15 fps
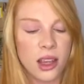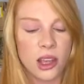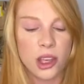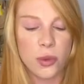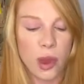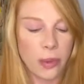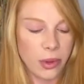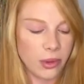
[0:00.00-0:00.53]
you
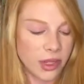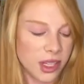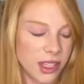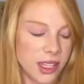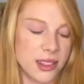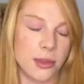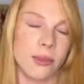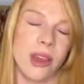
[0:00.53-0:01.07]
might be able to see
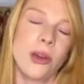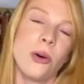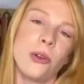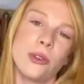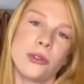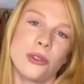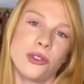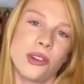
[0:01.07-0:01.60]
some of my
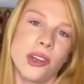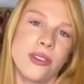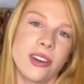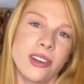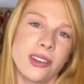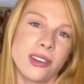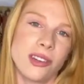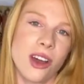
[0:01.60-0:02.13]
golden
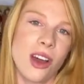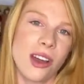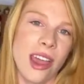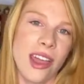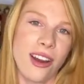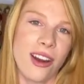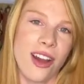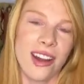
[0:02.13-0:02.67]
retriever's dog
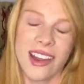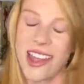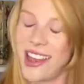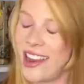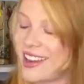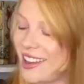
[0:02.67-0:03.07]
hair on it.